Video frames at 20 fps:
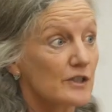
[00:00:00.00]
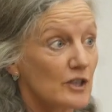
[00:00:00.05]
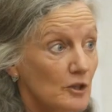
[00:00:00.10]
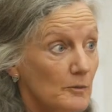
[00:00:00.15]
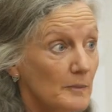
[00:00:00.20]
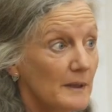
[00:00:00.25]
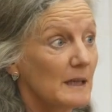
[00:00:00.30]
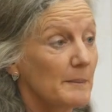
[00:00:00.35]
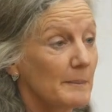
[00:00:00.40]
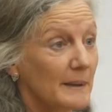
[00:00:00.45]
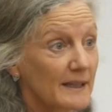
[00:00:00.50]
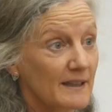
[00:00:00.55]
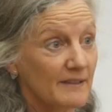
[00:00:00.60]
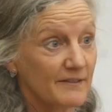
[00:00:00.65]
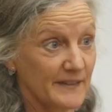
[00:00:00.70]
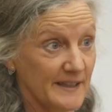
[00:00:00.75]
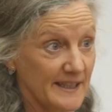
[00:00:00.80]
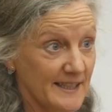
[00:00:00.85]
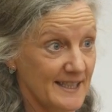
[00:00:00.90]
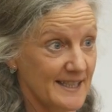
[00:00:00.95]
so many
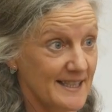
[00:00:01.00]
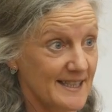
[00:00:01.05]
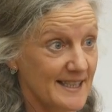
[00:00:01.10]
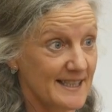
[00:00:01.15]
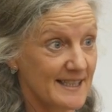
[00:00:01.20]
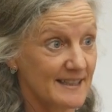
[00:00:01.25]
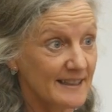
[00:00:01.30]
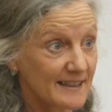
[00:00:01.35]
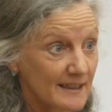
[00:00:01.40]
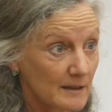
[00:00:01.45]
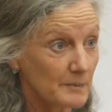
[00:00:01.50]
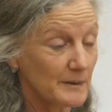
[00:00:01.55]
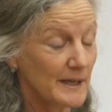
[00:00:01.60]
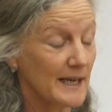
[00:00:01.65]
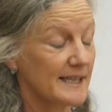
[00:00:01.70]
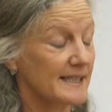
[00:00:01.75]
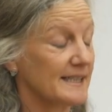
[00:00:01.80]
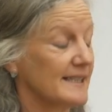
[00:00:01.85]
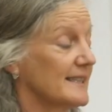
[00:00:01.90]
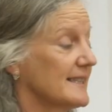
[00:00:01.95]
benefits, this little
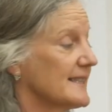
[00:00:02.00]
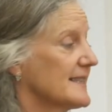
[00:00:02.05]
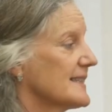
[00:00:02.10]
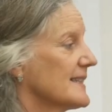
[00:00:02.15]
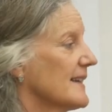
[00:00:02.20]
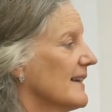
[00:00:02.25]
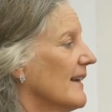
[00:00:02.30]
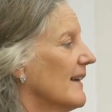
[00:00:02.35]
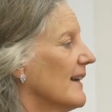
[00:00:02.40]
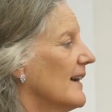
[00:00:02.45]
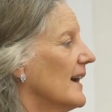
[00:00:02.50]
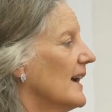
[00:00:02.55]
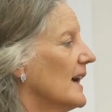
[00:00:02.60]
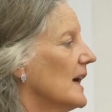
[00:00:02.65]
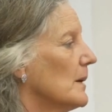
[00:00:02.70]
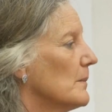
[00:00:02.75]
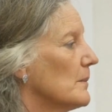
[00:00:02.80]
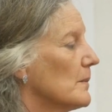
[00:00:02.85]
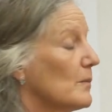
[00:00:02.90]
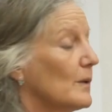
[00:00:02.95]
practice.
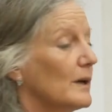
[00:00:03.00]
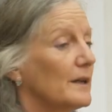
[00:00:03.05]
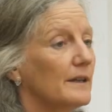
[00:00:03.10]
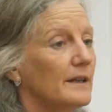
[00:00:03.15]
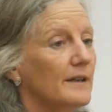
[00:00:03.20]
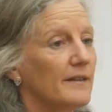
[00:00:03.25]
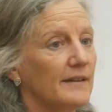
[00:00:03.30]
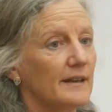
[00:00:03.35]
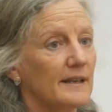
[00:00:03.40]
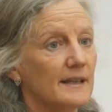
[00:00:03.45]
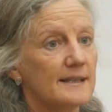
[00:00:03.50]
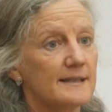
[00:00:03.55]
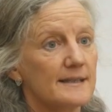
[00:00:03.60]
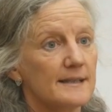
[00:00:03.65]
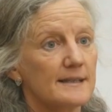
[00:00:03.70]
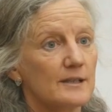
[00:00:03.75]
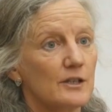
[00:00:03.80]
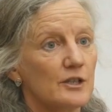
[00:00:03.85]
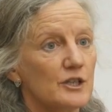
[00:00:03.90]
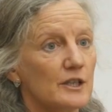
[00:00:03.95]
One thing is
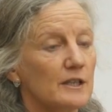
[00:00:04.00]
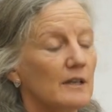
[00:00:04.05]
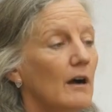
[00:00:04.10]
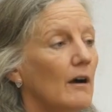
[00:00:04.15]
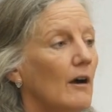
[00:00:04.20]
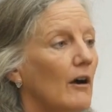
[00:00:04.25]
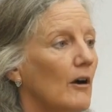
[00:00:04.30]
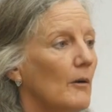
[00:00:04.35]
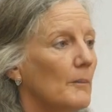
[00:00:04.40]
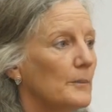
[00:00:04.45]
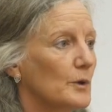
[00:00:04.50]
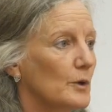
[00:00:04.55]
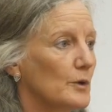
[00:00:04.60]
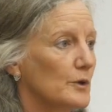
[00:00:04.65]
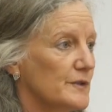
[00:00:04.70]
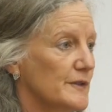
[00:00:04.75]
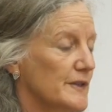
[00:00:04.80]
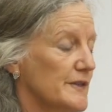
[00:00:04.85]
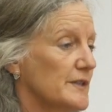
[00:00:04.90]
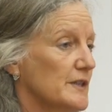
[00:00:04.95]
it's going to calm your
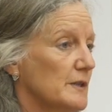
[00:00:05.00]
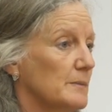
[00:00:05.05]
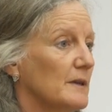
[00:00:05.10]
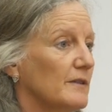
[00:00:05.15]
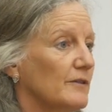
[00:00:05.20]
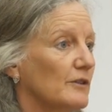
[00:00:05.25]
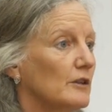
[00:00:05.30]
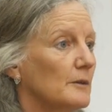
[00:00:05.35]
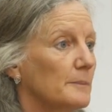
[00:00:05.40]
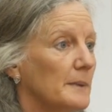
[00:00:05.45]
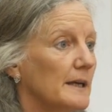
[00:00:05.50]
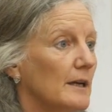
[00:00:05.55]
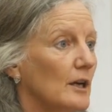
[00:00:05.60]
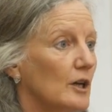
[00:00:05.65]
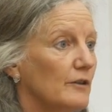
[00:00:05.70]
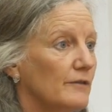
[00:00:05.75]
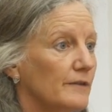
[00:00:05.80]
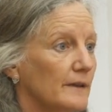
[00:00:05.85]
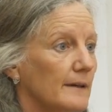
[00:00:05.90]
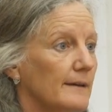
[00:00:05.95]
system if you're a bit
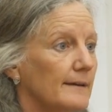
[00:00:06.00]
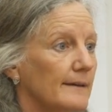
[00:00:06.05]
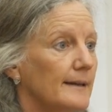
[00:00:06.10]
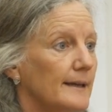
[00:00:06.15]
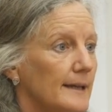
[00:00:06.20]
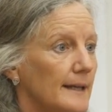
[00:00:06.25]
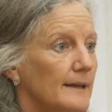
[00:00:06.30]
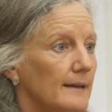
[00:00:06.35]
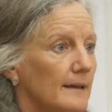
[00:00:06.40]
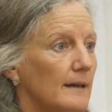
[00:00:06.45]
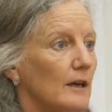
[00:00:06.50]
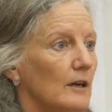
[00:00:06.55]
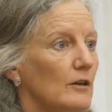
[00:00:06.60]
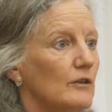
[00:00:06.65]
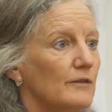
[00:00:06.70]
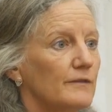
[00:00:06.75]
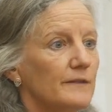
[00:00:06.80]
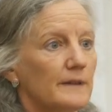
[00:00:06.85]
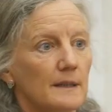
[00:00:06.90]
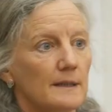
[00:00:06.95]
over
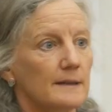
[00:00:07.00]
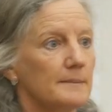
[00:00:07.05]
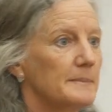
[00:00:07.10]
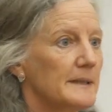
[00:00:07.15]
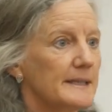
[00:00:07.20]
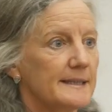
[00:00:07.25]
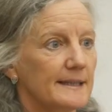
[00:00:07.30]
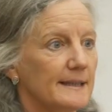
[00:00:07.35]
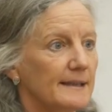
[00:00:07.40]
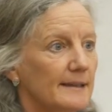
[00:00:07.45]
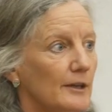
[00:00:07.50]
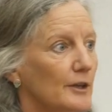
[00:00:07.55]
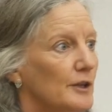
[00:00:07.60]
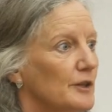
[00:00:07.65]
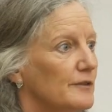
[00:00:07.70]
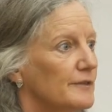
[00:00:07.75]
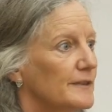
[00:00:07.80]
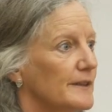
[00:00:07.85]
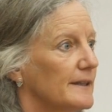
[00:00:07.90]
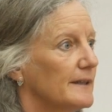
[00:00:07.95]
busy,
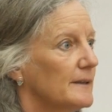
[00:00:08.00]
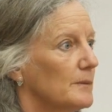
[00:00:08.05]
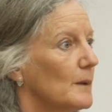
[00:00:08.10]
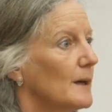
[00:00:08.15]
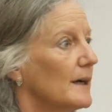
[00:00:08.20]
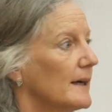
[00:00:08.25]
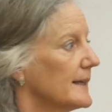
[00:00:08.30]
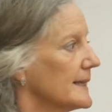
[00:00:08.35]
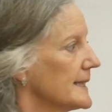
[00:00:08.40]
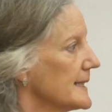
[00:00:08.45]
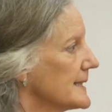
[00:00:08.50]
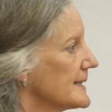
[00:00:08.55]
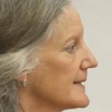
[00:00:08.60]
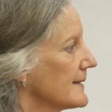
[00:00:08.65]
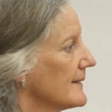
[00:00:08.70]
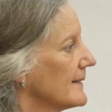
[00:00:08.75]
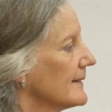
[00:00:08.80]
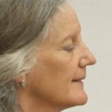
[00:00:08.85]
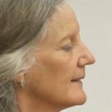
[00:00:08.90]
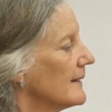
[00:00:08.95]
overwired,
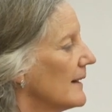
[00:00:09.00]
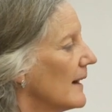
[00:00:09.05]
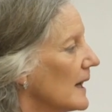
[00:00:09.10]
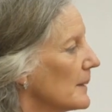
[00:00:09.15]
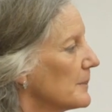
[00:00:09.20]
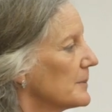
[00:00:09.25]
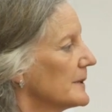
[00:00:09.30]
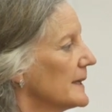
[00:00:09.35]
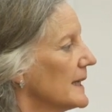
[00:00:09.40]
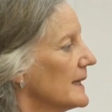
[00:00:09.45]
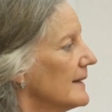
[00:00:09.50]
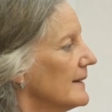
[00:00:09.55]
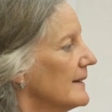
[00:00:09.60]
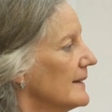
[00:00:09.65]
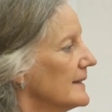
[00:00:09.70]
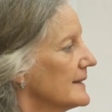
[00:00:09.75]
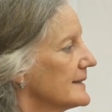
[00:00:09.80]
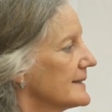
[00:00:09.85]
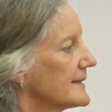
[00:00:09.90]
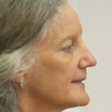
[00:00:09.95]
hyper
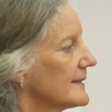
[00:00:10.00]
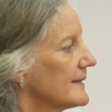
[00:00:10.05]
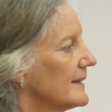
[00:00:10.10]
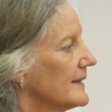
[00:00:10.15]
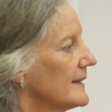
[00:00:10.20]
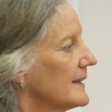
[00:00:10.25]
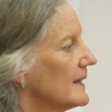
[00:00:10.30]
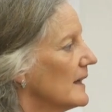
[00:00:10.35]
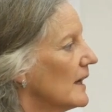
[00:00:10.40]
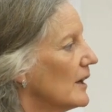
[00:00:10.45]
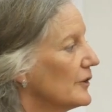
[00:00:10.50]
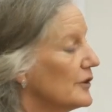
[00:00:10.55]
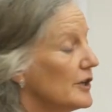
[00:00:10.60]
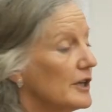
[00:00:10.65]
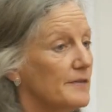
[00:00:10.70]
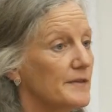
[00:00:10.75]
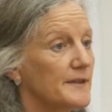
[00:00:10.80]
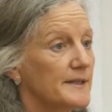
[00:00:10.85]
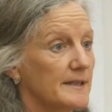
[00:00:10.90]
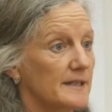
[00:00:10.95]
alert, our
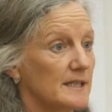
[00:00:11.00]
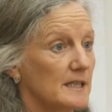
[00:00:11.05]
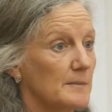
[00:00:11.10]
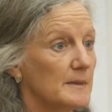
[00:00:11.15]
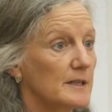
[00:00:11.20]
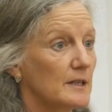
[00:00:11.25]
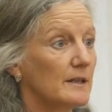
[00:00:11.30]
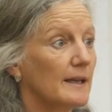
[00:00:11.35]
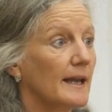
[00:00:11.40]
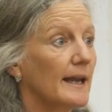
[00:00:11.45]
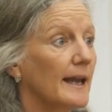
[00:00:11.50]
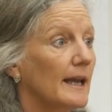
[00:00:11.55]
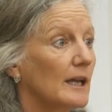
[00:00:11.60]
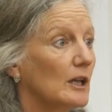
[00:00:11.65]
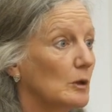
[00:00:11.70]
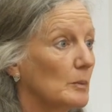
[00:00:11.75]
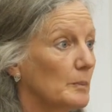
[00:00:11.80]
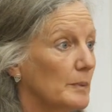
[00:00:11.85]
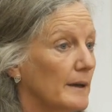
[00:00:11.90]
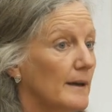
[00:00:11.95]
nervous system. It's going to
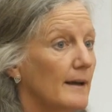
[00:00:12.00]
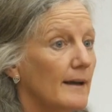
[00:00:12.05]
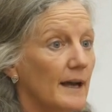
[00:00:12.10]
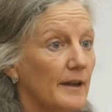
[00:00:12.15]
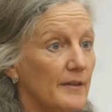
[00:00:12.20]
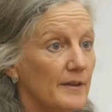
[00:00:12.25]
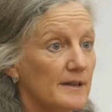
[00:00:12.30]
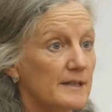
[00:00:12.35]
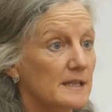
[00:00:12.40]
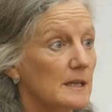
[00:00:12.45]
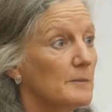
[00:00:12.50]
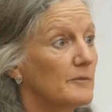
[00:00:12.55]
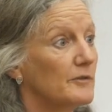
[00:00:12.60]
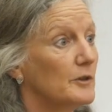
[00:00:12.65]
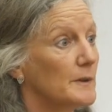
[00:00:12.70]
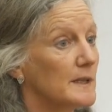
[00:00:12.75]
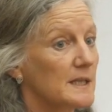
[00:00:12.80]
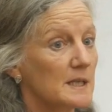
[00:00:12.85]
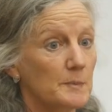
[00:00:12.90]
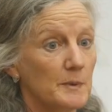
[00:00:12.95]
help. I think some of
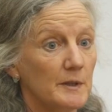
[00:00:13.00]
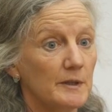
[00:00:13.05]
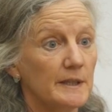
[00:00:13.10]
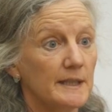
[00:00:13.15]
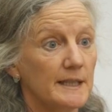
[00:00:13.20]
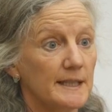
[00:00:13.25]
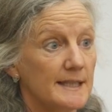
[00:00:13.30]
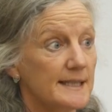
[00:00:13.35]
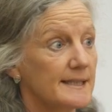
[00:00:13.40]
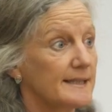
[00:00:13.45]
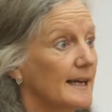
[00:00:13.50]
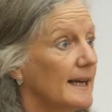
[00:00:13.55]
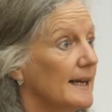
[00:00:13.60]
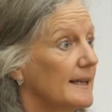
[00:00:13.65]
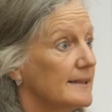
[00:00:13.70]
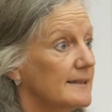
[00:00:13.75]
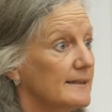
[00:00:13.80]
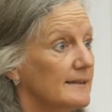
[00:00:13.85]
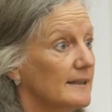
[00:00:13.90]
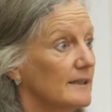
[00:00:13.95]
you experienced
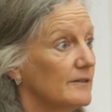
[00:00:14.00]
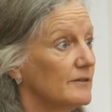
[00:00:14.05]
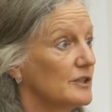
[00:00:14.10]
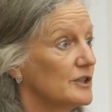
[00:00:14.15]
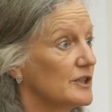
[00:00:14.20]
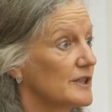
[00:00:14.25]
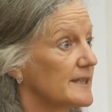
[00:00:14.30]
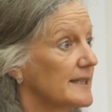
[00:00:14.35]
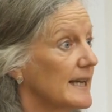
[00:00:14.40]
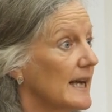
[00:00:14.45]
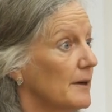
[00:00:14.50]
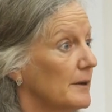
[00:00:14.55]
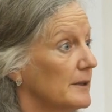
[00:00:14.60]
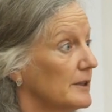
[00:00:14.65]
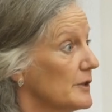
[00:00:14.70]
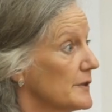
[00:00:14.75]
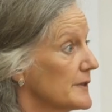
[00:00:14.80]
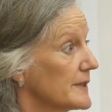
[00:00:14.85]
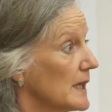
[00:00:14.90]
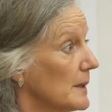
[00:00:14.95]
that even just now in
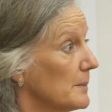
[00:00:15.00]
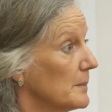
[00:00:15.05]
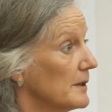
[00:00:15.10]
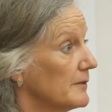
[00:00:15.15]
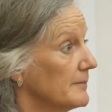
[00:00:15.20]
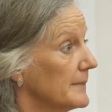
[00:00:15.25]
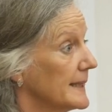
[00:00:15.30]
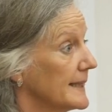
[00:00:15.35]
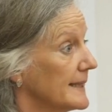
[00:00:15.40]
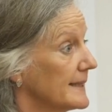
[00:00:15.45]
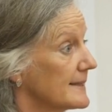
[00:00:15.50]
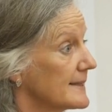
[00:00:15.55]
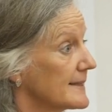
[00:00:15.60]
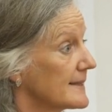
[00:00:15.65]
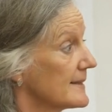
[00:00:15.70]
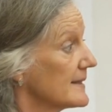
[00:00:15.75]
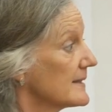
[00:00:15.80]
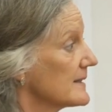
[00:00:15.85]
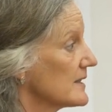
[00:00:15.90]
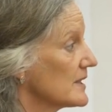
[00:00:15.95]
those couple of
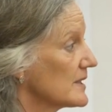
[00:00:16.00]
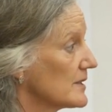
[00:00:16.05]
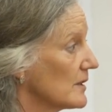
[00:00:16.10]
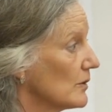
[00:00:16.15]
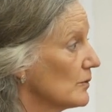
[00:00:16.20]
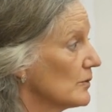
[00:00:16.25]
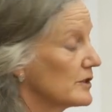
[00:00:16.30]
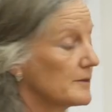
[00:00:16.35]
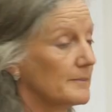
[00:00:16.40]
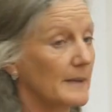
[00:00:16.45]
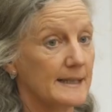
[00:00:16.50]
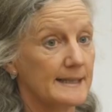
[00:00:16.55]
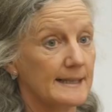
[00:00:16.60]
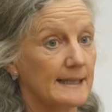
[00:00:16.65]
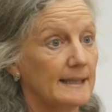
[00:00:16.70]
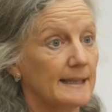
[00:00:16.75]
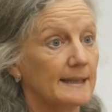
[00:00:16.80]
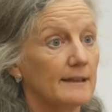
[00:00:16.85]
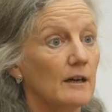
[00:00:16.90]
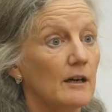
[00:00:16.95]
minutes. It's just
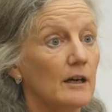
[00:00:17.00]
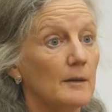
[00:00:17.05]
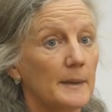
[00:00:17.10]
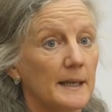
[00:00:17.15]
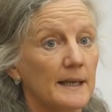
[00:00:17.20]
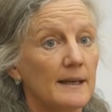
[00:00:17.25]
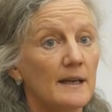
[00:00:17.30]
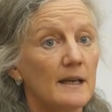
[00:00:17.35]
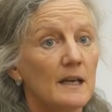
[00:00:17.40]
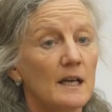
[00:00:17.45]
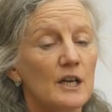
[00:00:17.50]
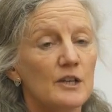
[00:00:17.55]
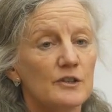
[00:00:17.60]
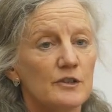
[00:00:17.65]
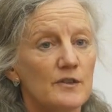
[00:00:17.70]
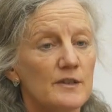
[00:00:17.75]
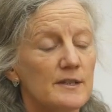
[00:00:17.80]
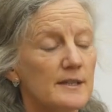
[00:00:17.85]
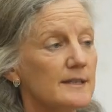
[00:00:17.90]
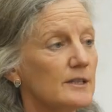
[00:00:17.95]
automatically calming.
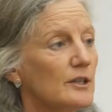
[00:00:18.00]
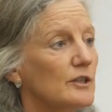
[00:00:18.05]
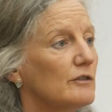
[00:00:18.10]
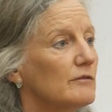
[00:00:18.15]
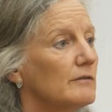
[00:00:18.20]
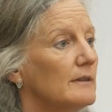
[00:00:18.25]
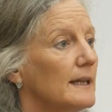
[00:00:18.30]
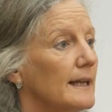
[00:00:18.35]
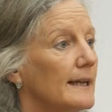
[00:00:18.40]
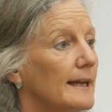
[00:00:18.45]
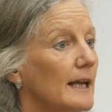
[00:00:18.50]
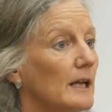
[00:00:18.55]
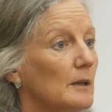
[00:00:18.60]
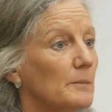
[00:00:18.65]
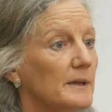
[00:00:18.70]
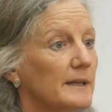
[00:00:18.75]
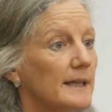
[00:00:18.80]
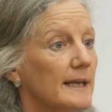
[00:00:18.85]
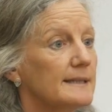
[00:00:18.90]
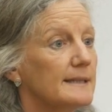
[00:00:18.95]
So this is going to really help
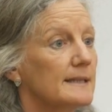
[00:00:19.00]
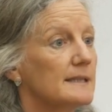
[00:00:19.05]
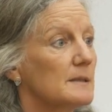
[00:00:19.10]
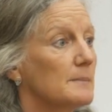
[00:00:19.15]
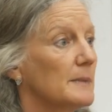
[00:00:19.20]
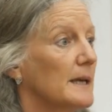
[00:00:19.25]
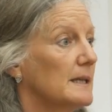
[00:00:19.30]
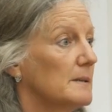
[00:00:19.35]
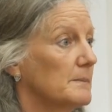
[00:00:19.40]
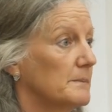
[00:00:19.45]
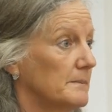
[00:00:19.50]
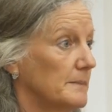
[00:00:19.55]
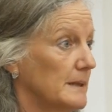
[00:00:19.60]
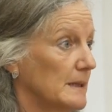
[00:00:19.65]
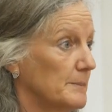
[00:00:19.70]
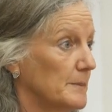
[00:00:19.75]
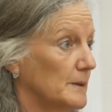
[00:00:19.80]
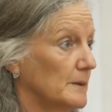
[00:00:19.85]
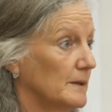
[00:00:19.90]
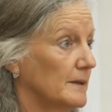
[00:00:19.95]
the getting to bed
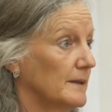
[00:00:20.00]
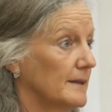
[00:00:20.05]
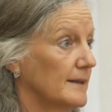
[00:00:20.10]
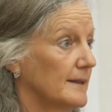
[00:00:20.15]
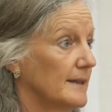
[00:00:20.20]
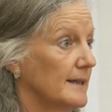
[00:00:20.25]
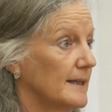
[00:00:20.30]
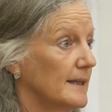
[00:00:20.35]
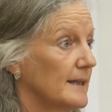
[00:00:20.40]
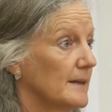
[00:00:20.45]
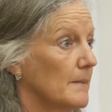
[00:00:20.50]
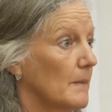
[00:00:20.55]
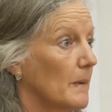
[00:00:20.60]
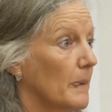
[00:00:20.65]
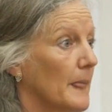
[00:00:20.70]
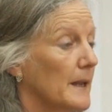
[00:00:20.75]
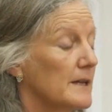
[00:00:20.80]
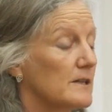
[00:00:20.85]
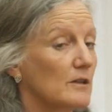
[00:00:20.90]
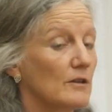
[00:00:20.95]
people.
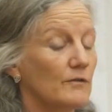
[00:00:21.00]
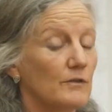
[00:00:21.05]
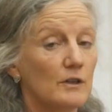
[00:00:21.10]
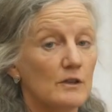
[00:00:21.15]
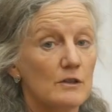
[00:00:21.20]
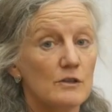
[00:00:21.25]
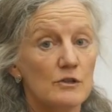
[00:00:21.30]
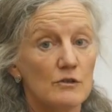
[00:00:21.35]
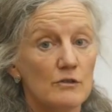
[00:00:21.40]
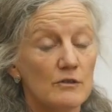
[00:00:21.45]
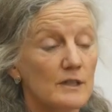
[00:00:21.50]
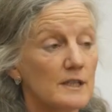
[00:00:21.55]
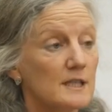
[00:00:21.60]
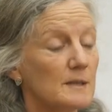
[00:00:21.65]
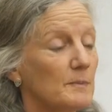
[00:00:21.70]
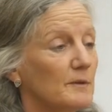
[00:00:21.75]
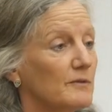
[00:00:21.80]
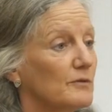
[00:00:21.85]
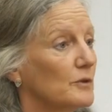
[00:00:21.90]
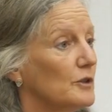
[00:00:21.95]
So if you can do this
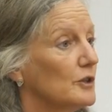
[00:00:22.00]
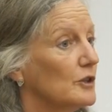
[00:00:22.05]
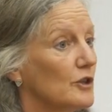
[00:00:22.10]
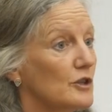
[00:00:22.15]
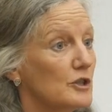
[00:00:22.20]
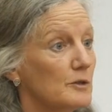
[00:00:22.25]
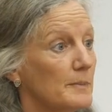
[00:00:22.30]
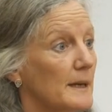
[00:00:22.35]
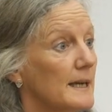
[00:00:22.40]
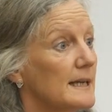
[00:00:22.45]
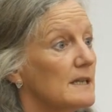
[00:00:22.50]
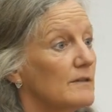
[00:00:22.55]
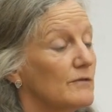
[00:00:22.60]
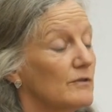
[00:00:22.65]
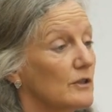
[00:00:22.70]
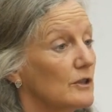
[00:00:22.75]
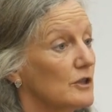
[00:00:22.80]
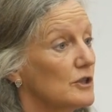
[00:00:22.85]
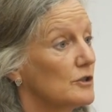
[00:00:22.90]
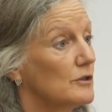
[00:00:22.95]
before you go to bed, if
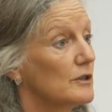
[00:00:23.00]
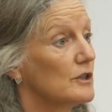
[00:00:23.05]
you can do